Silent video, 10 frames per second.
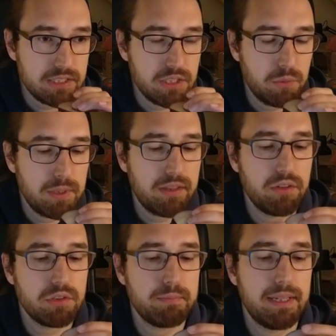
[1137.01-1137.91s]
So what
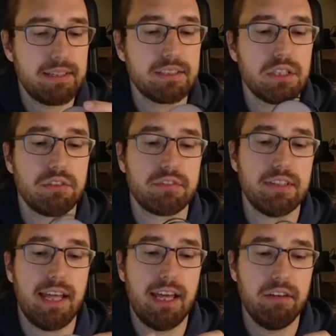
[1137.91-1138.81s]
those magnets often
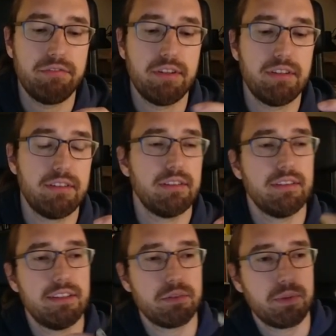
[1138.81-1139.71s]
have, and
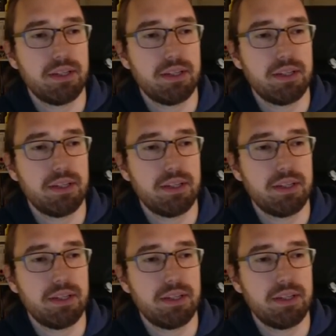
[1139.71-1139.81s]
this one